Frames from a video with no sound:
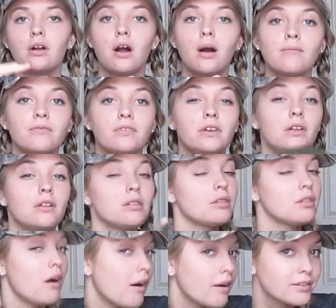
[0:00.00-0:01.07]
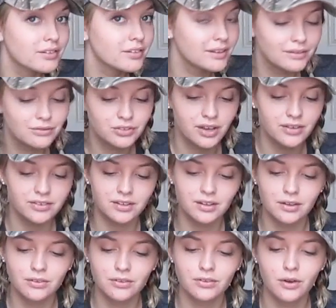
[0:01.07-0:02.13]
and comfy long sleeve
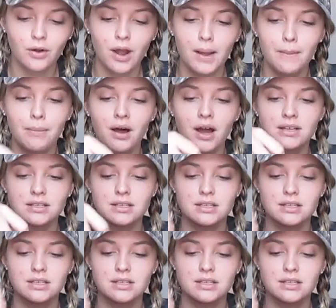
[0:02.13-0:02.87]
dresses, so I bought